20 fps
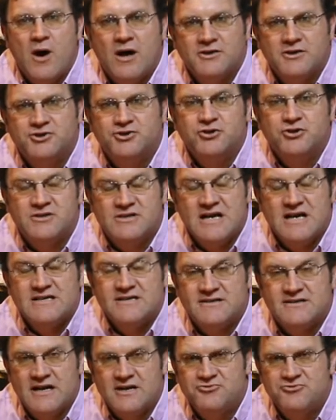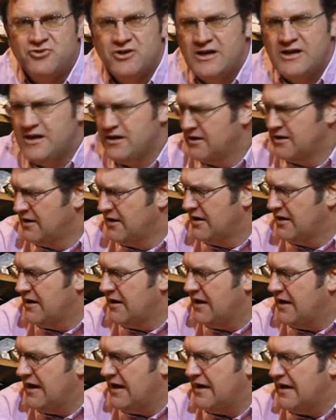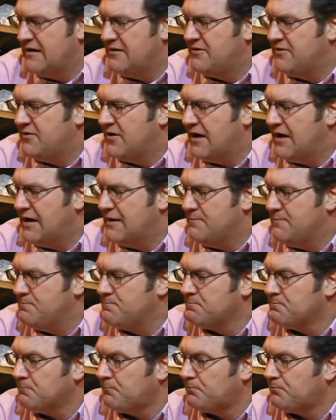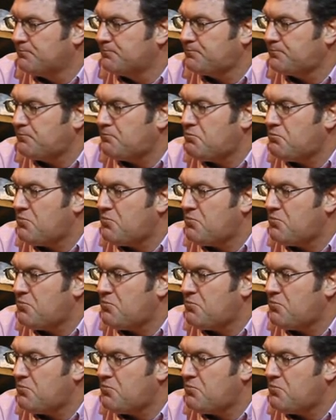wine should taste naturally. And